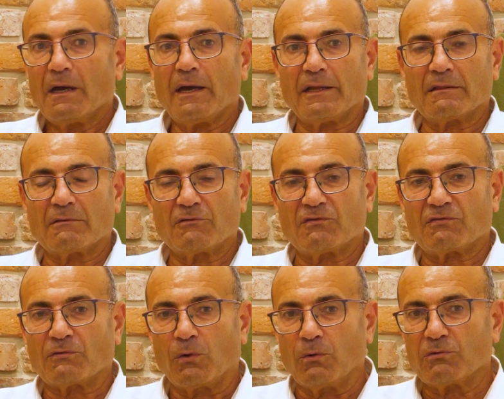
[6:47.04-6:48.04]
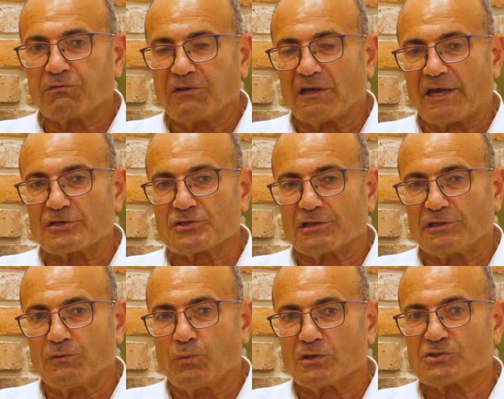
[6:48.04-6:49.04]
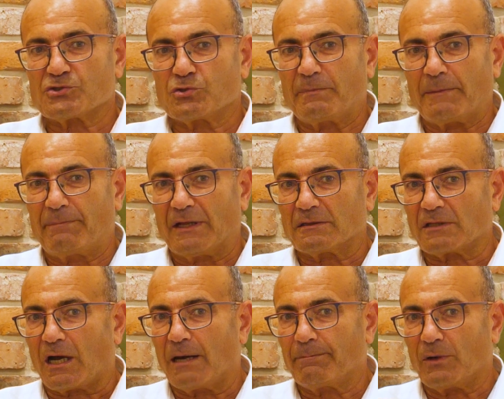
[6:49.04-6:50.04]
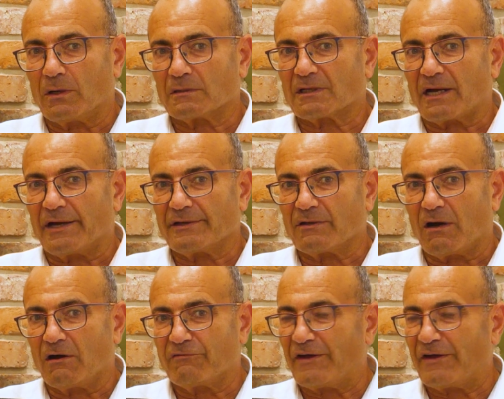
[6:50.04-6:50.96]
And this whole thing actually was to be built up on kind of